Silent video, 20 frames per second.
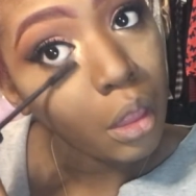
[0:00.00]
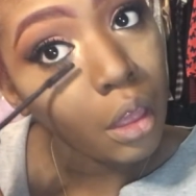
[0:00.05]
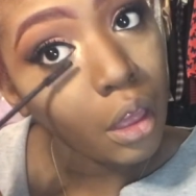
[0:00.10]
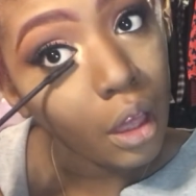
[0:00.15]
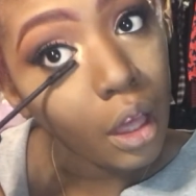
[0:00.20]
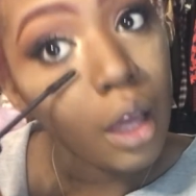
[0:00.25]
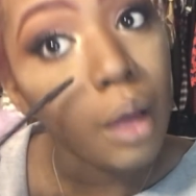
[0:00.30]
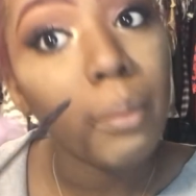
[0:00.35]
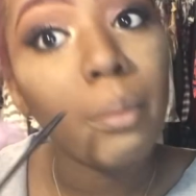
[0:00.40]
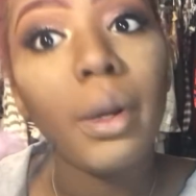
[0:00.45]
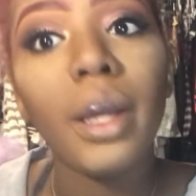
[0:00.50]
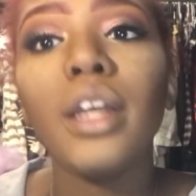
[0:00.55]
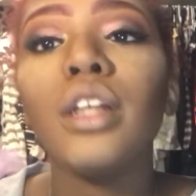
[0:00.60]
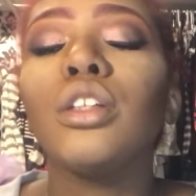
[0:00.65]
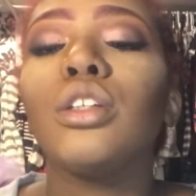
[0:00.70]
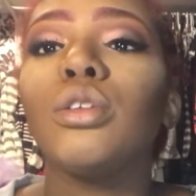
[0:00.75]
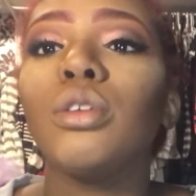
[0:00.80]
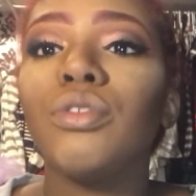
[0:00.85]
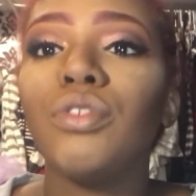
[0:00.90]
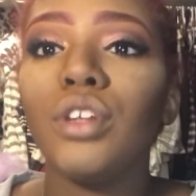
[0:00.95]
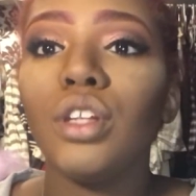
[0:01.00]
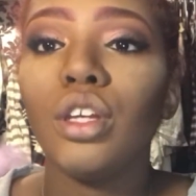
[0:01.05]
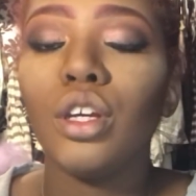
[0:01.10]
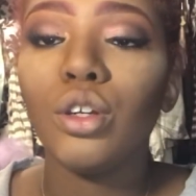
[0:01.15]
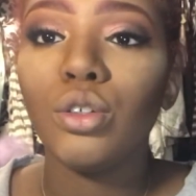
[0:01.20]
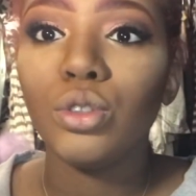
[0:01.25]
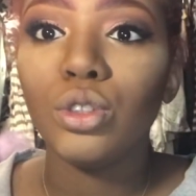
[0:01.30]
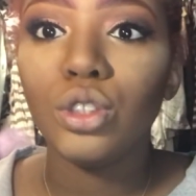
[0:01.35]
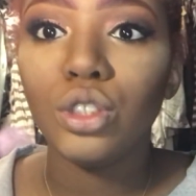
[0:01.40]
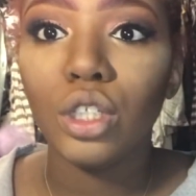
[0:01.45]
like, I might do a
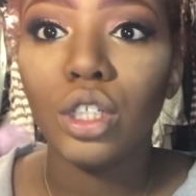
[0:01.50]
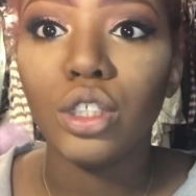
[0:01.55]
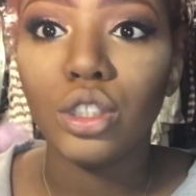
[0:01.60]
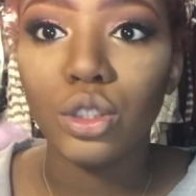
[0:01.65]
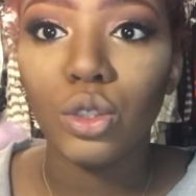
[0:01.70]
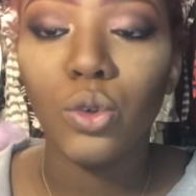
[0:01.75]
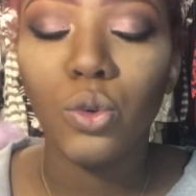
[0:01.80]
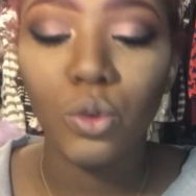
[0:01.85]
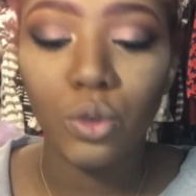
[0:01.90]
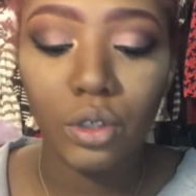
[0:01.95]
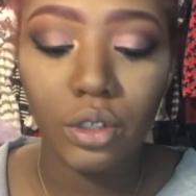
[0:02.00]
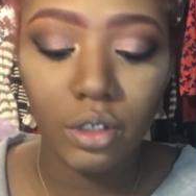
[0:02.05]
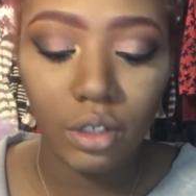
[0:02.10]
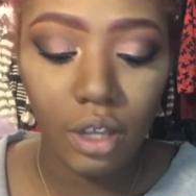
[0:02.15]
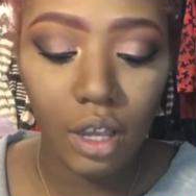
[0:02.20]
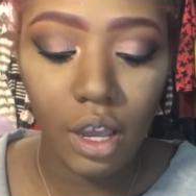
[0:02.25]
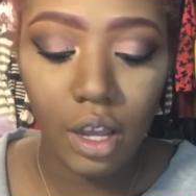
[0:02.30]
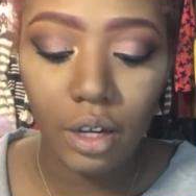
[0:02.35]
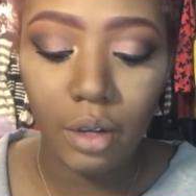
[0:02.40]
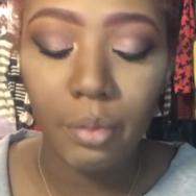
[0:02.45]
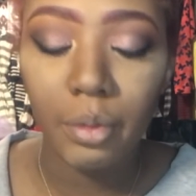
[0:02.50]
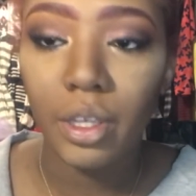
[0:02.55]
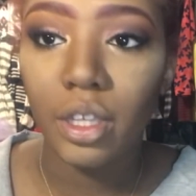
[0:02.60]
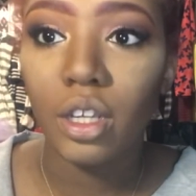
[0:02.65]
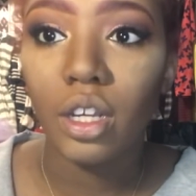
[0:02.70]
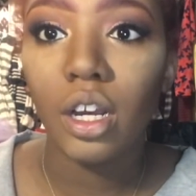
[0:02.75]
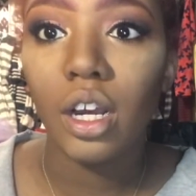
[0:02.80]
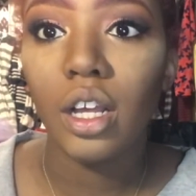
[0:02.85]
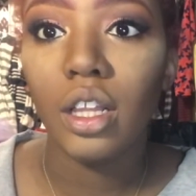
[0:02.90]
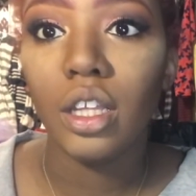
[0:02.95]
video just on how to
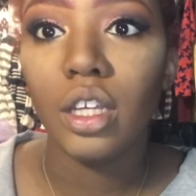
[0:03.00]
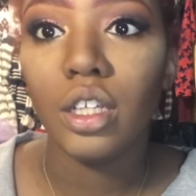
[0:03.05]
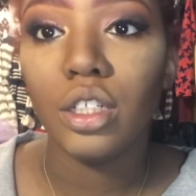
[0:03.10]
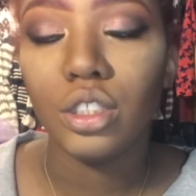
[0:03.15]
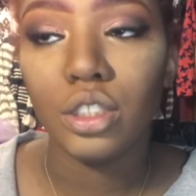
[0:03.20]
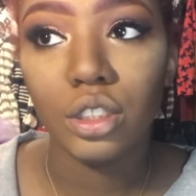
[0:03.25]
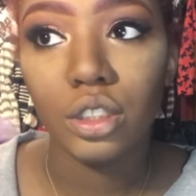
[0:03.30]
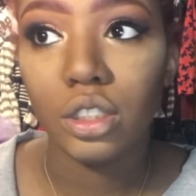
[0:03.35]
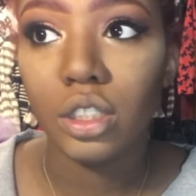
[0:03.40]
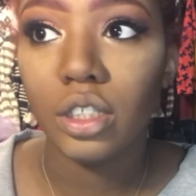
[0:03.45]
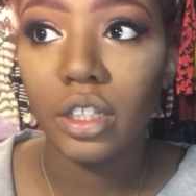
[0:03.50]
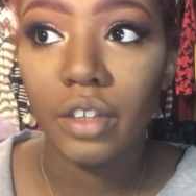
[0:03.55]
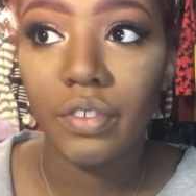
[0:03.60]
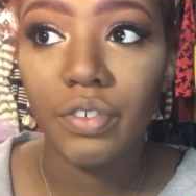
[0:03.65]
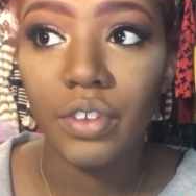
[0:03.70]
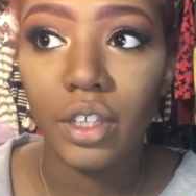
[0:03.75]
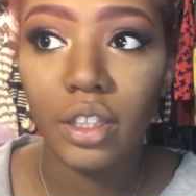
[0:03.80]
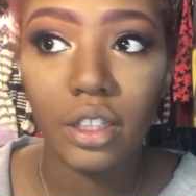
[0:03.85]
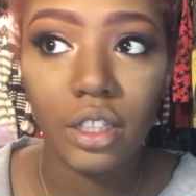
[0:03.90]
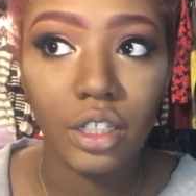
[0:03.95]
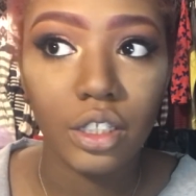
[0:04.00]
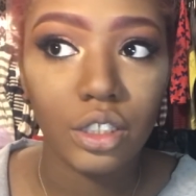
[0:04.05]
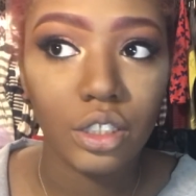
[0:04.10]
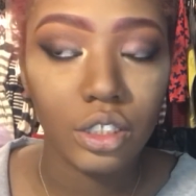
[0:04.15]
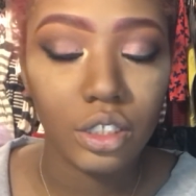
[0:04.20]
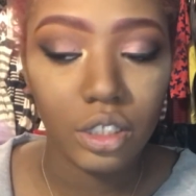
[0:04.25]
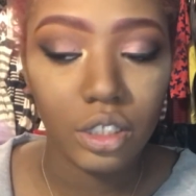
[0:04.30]
make your eyelashes look like fake lashes.